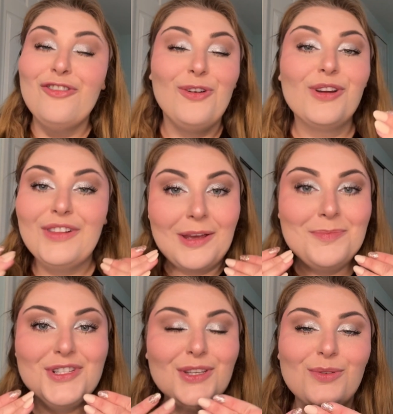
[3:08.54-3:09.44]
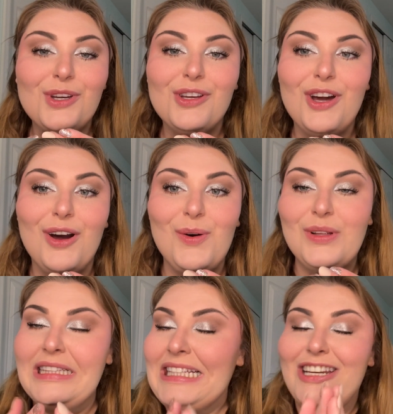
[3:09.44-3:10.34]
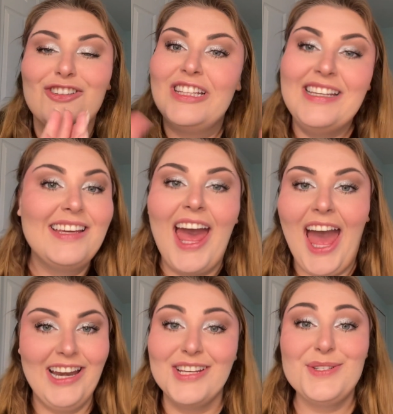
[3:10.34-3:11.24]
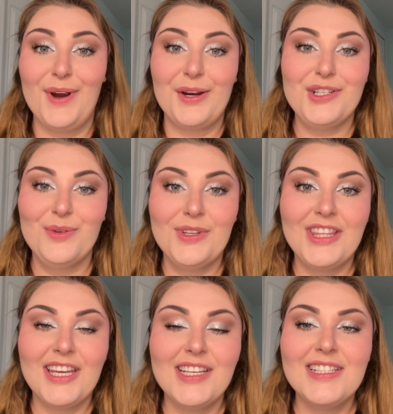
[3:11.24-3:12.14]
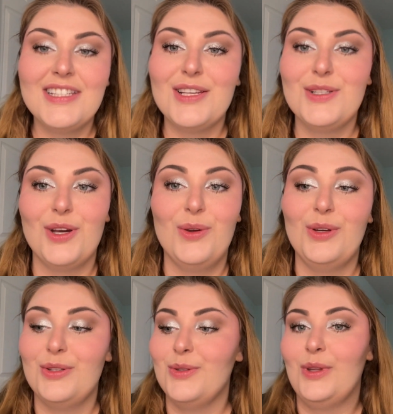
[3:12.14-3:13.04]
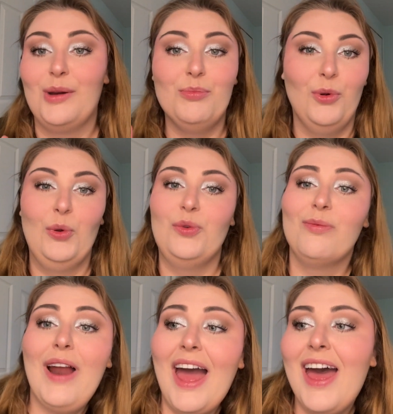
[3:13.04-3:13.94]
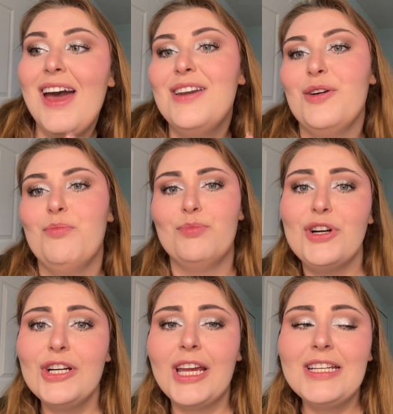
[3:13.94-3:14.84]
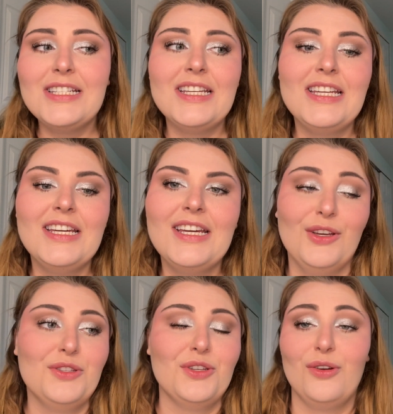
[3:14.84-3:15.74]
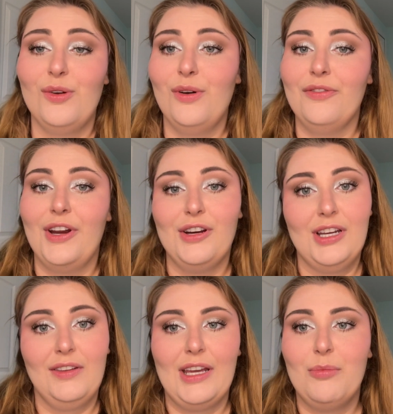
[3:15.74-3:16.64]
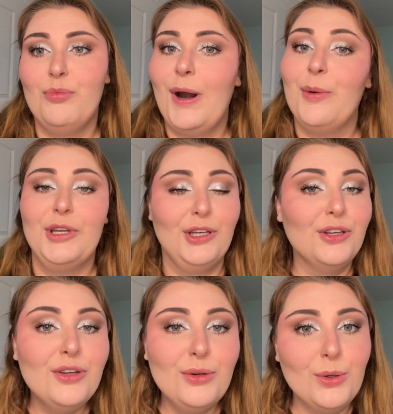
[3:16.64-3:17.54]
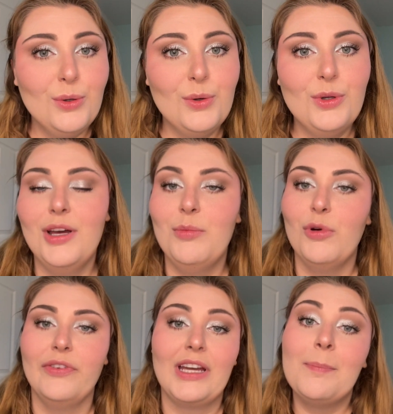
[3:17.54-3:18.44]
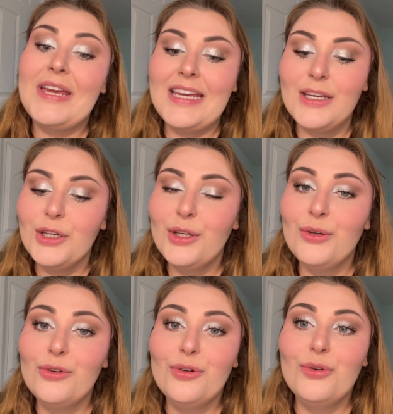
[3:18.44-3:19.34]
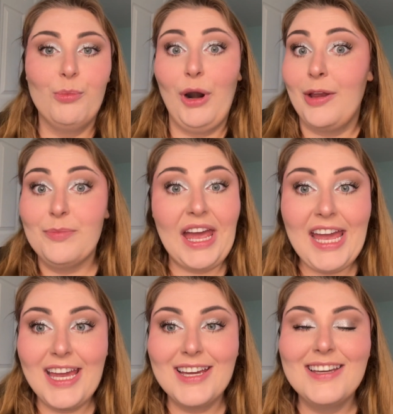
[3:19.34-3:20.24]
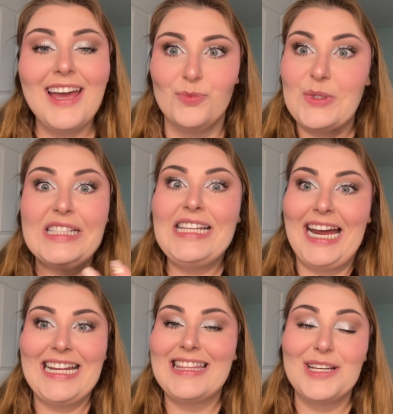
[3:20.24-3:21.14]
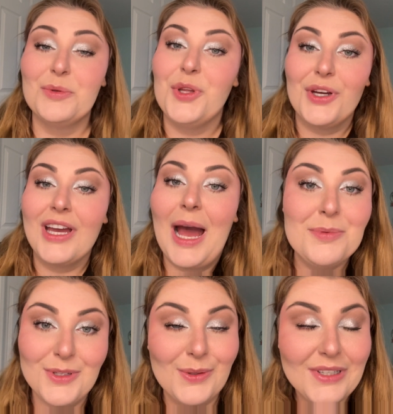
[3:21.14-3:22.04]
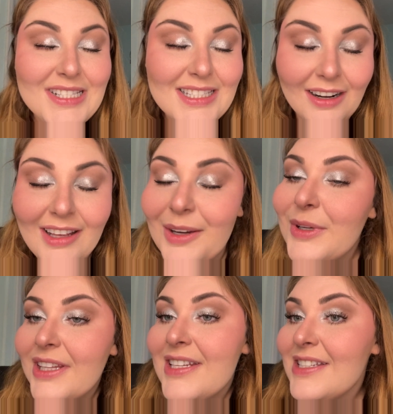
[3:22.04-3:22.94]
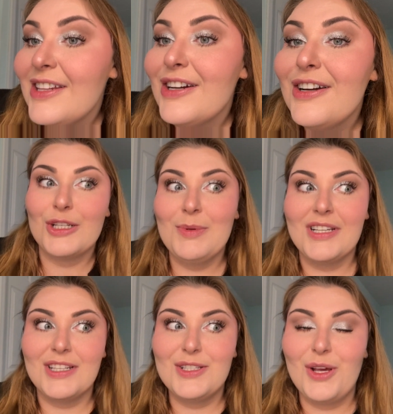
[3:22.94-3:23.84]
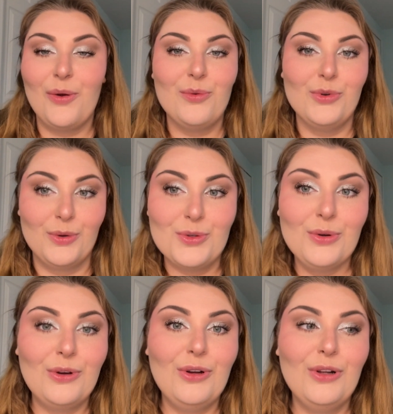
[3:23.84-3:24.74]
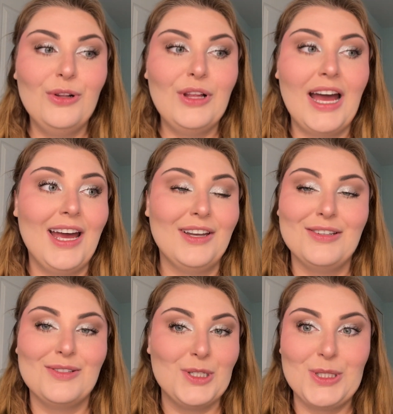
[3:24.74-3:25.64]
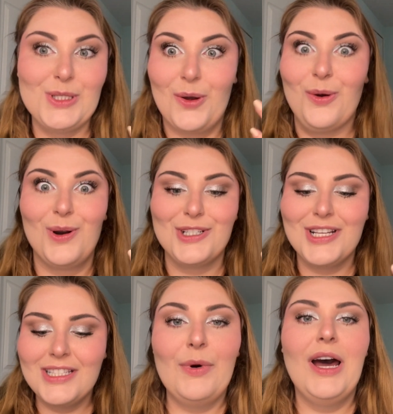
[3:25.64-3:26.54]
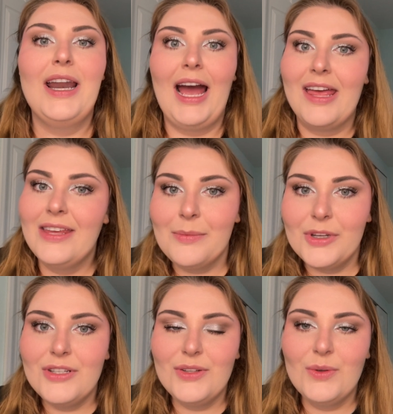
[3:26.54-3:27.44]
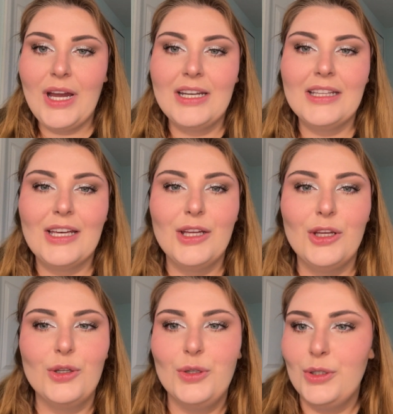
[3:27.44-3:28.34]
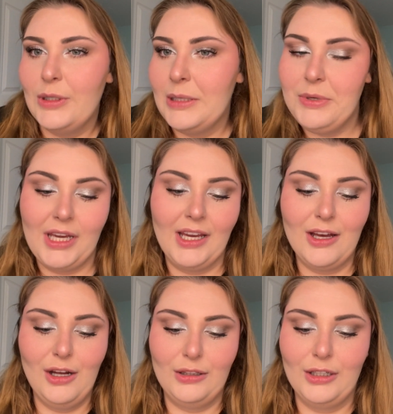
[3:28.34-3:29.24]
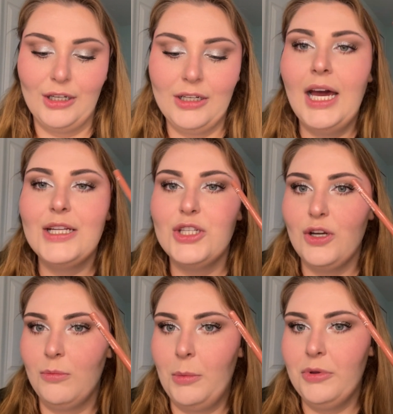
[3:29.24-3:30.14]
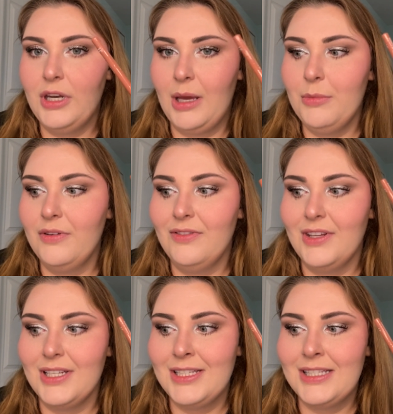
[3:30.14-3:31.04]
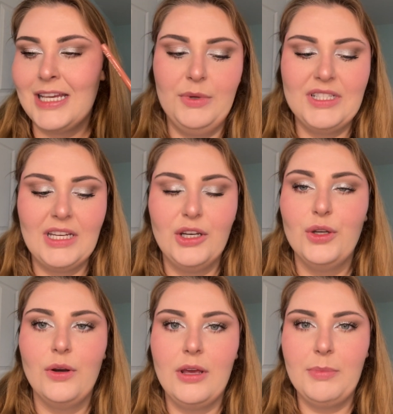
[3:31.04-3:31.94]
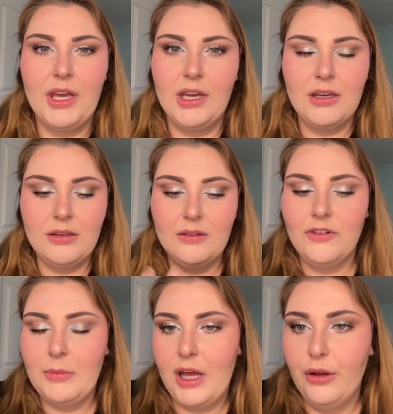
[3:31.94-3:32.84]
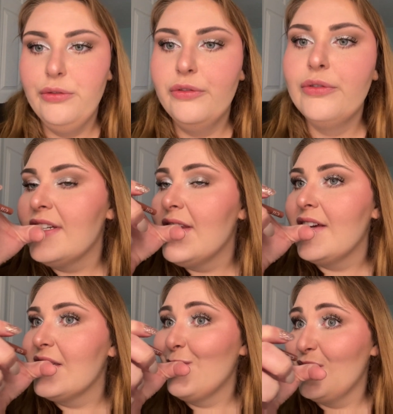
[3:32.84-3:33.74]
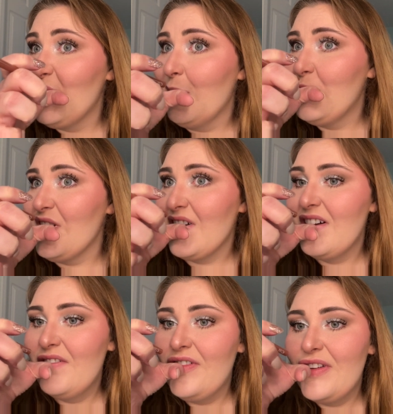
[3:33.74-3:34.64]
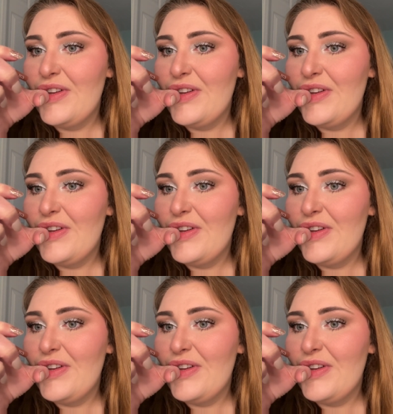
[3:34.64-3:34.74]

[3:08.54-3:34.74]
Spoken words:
For lips, you could go literally any direction with this. So you could do like bold red, a burgundy, you could do a very like brownie nude, more of like a pinky nude, bright pink. Really anything would look absolutely stunning with this look just because it's so neutral and just so gorgeous. But I think I'm gonna do kind of like a nudie pink color. I don't remember the name of this, but it's like a nudie pink from e.l.f. I'm gonna take some of my chapstick off.